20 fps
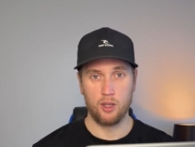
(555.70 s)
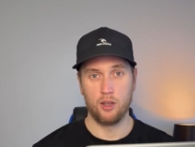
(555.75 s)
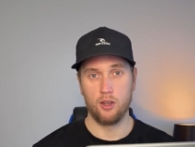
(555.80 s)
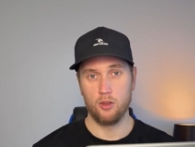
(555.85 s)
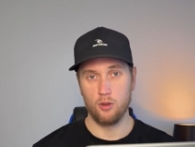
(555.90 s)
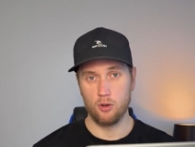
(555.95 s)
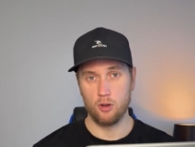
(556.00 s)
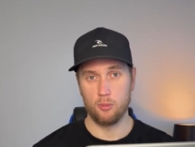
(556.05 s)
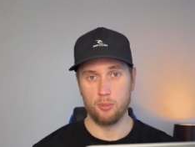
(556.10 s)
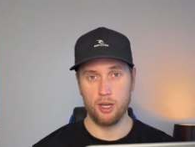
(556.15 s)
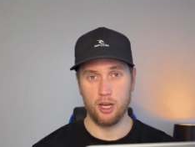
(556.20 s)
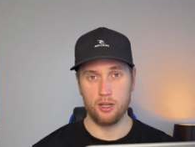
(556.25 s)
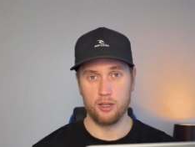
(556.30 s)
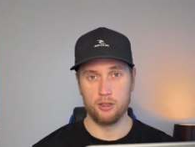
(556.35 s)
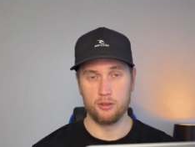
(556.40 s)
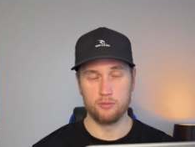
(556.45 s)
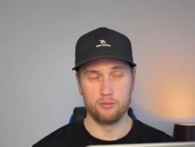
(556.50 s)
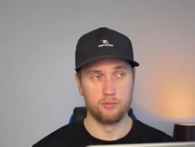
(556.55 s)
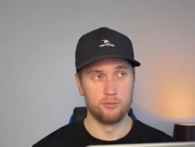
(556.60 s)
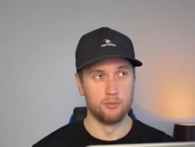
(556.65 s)
He thought about
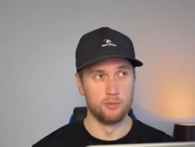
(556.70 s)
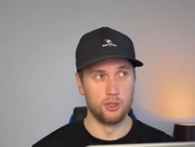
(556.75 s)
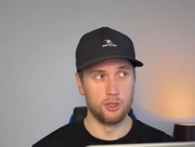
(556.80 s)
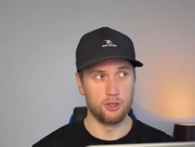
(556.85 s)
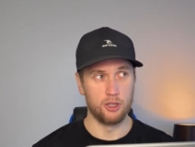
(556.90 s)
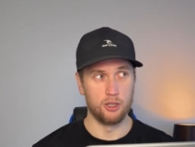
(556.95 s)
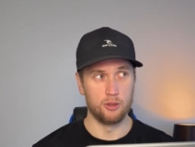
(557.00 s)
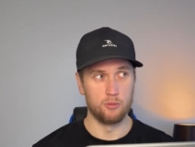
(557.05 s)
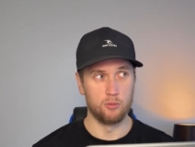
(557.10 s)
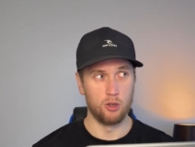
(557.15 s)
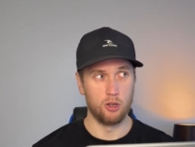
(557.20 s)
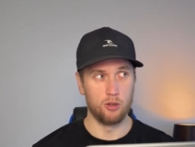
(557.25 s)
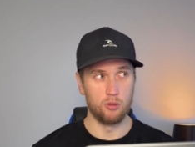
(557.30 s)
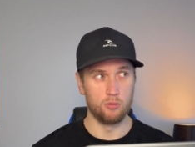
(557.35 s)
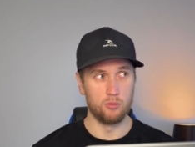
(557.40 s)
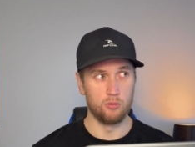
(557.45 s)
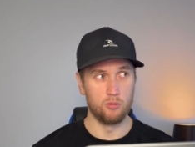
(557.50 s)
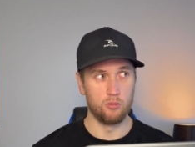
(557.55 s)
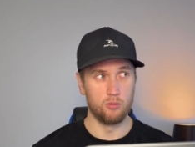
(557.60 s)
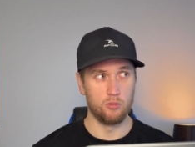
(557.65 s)
it. He said,
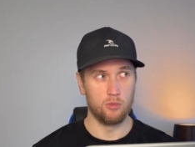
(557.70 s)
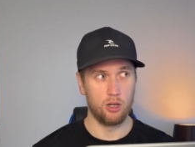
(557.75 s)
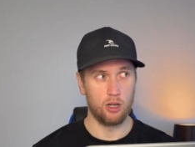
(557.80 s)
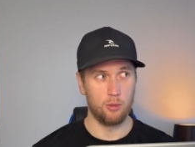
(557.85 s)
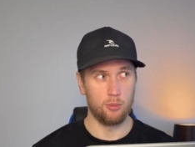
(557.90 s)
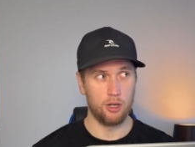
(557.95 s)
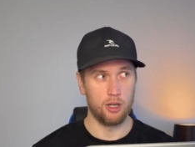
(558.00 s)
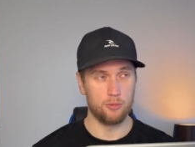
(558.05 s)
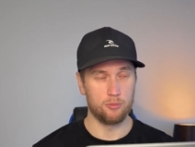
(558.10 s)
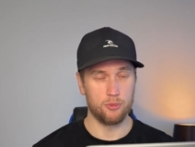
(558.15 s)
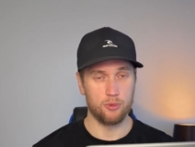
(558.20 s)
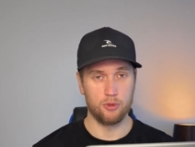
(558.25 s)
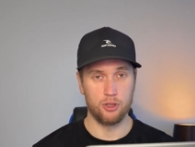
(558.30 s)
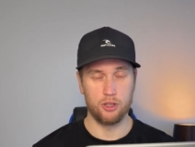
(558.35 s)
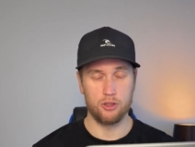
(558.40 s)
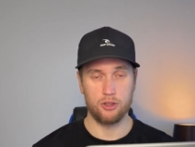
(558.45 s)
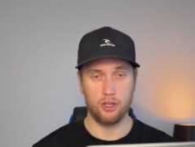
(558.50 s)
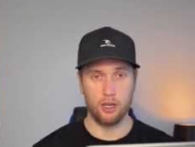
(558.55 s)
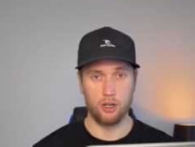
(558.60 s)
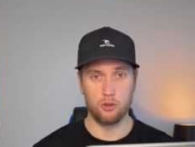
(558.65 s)
well, how about
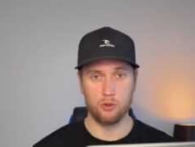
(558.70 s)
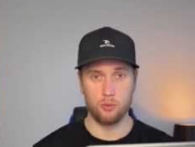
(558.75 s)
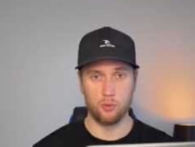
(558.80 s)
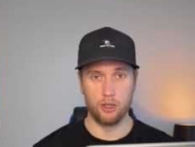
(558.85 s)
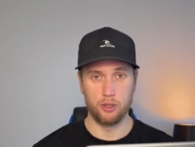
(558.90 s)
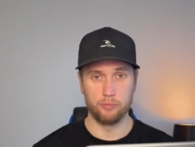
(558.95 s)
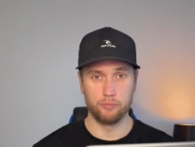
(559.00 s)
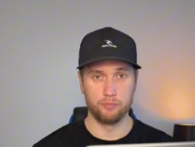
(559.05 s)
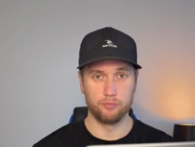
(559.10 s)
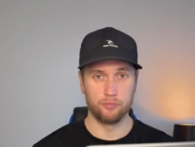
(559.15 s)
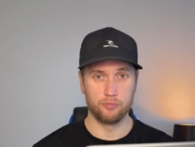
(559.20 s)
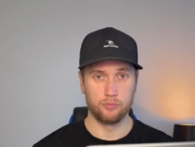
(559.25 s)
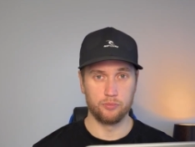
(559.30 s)
the sales one?